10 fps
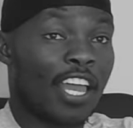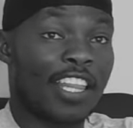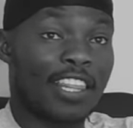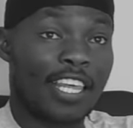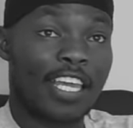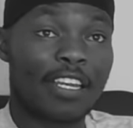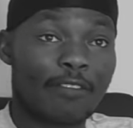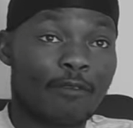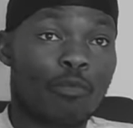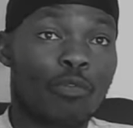and
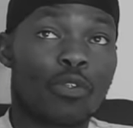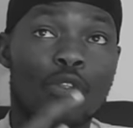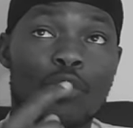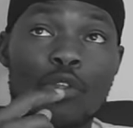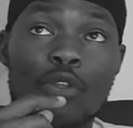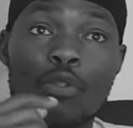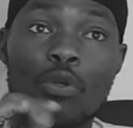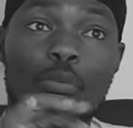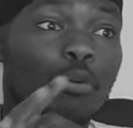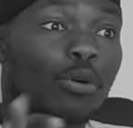then
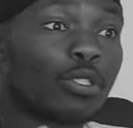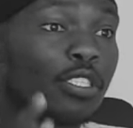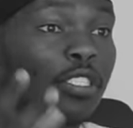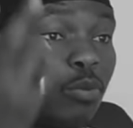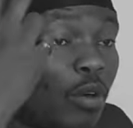the bosses,